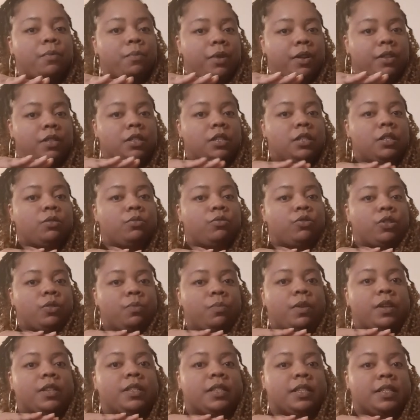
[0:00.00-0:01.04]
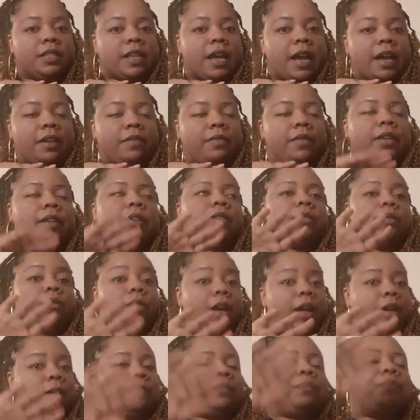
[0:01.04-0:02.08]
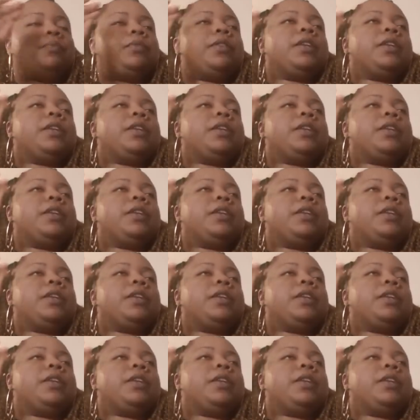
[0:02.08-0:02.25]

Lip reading: where the solution was inside of it. Okay.